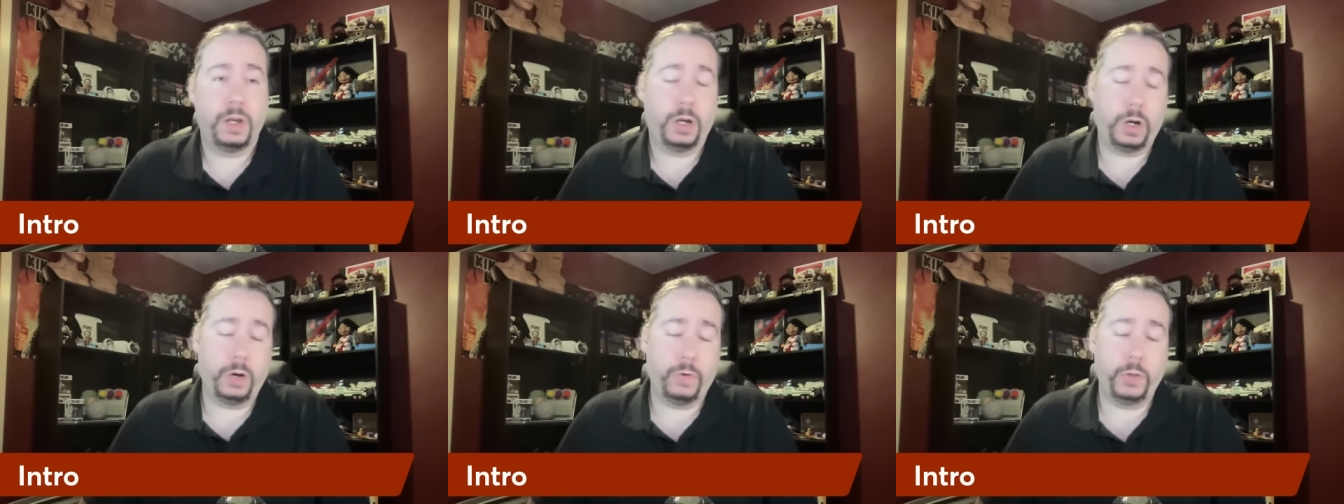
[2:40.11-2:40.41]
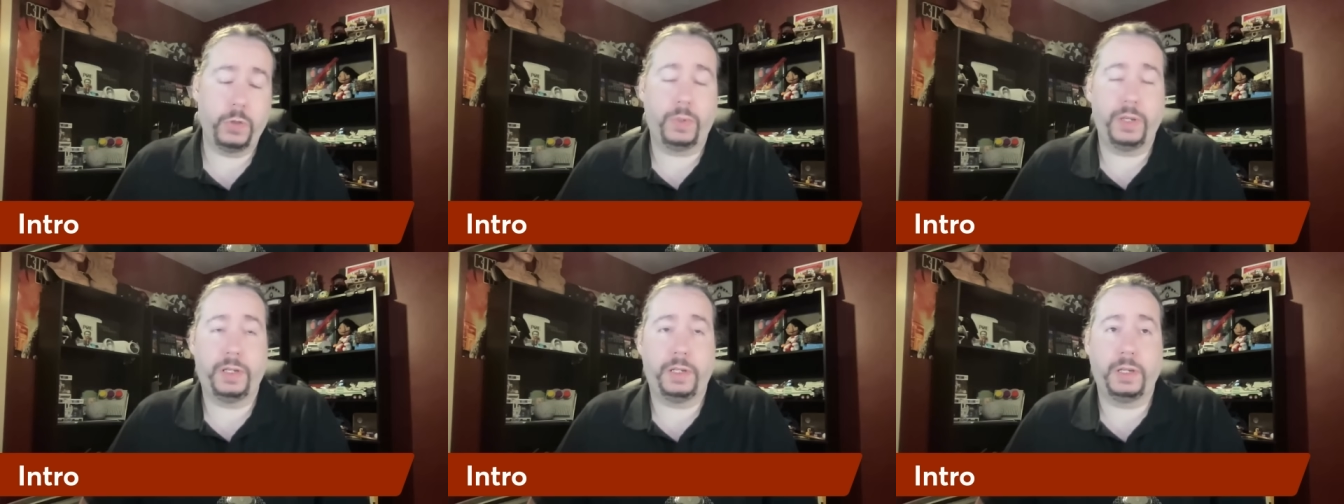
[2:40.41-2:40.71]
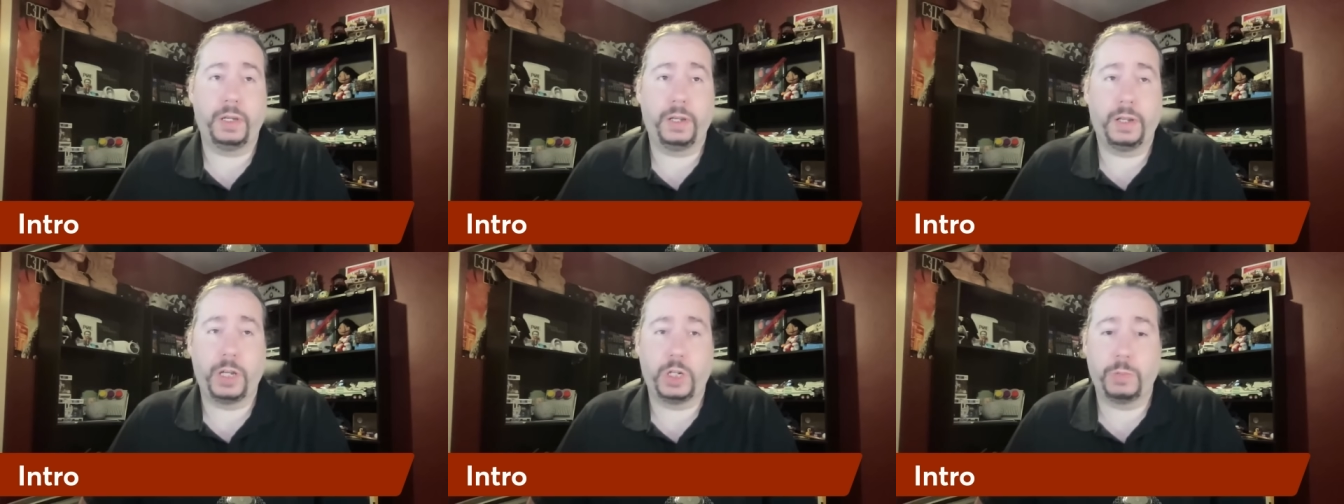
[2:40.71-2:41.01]
over the
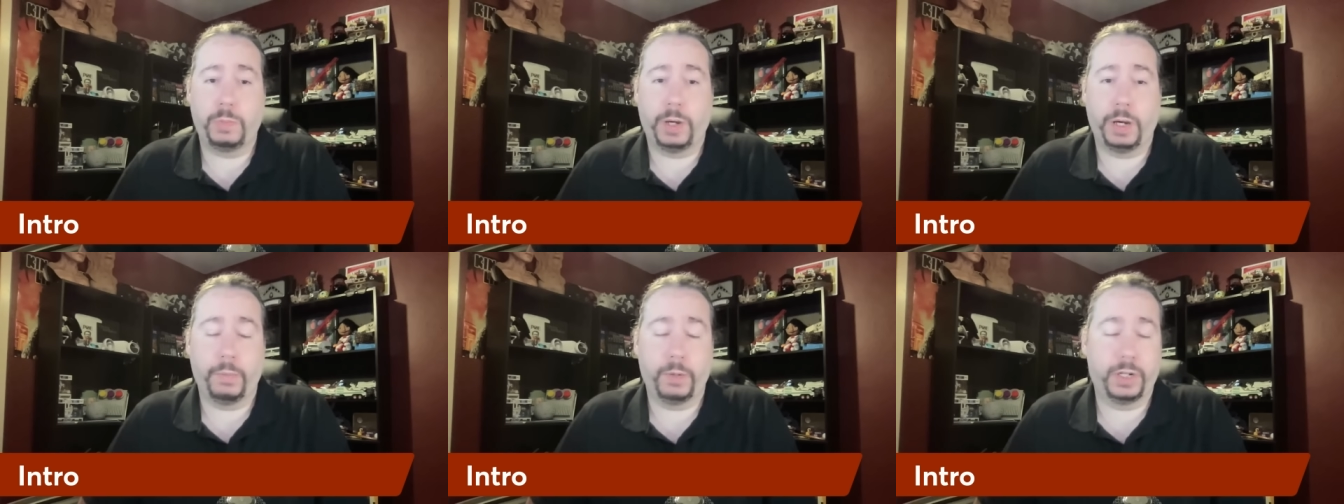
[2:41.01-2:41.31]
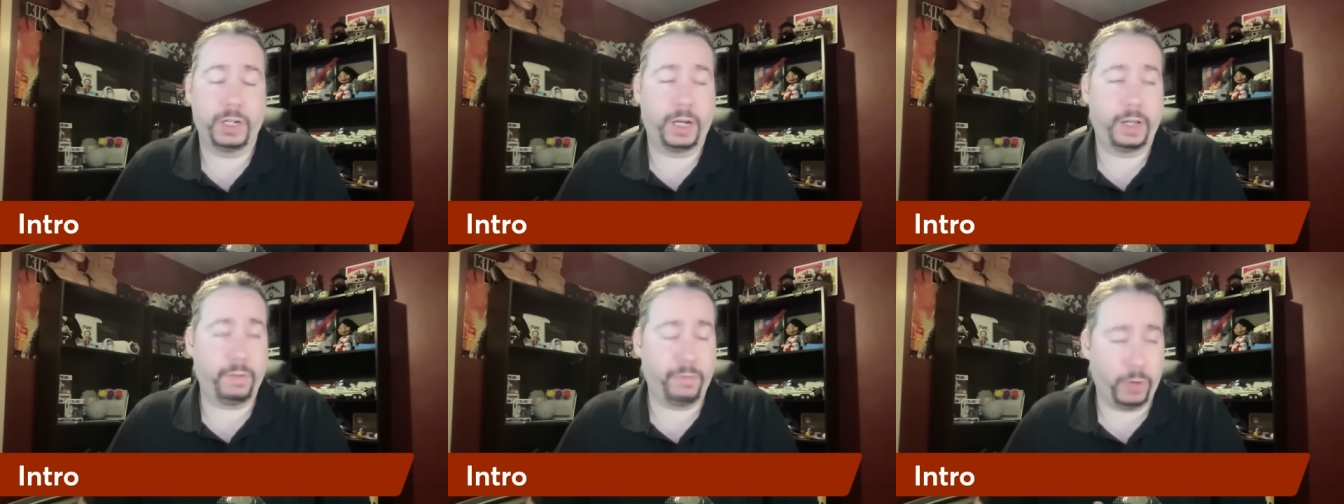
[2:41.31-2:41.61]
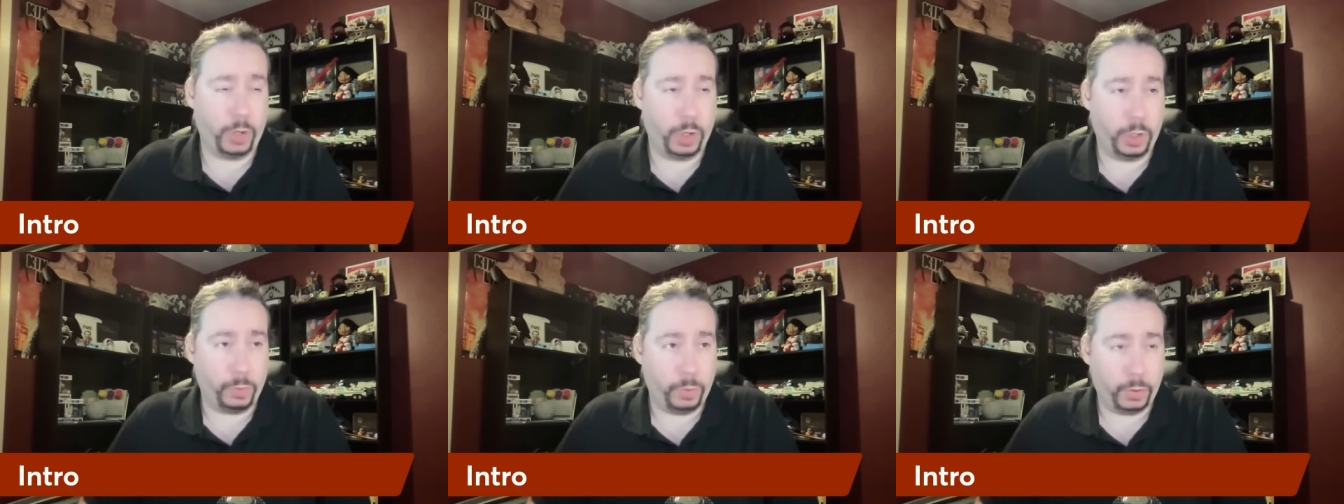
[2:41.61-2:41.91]
weekend, H Bomber Guy, the
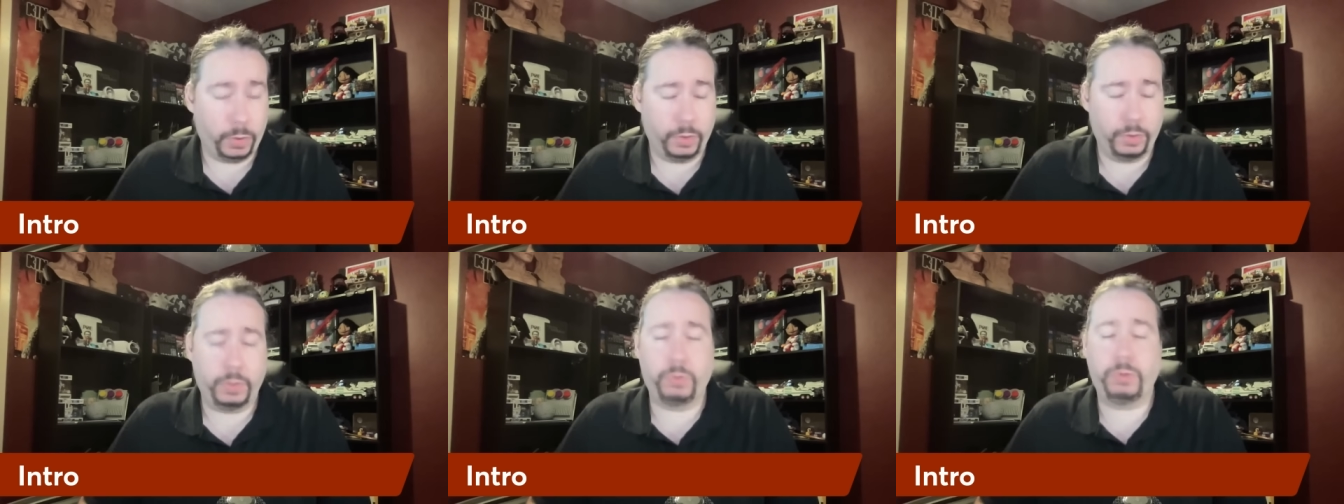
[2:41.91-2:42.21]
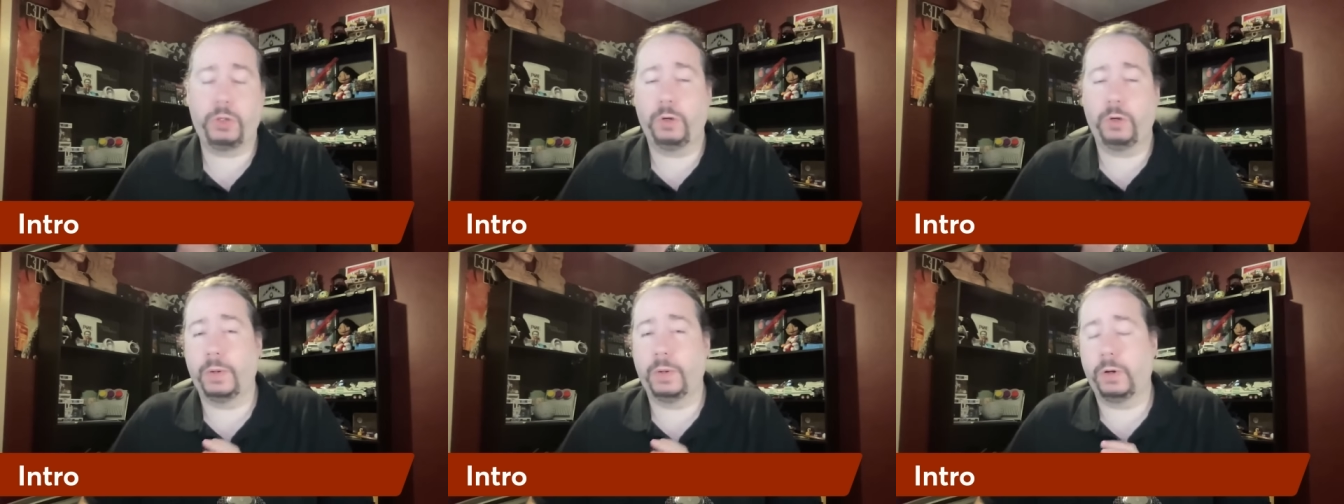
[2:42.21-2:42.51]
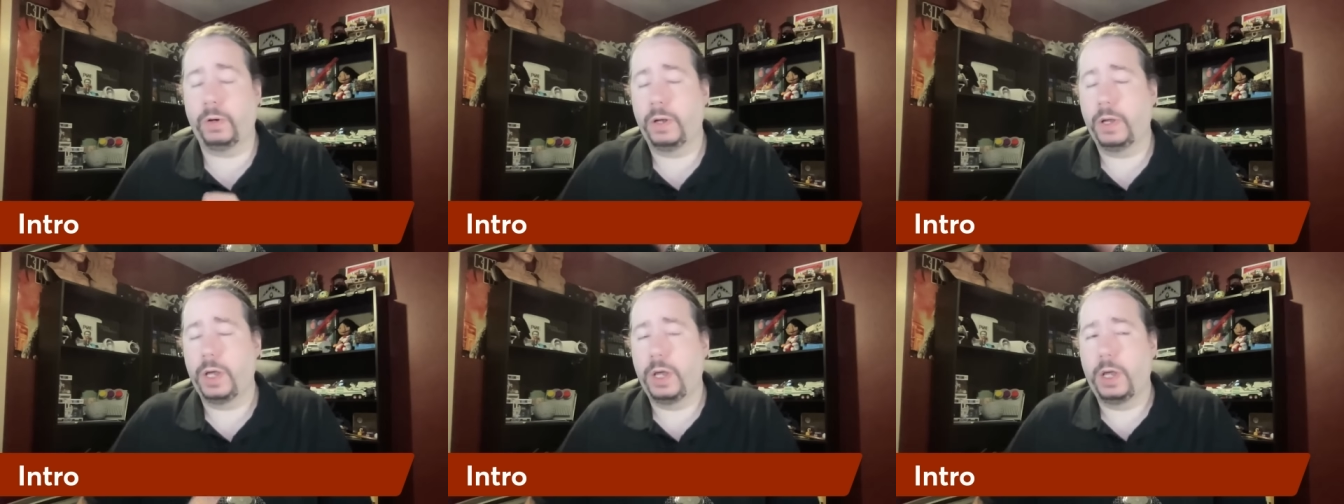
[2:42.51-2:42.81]
very well known YouTuber,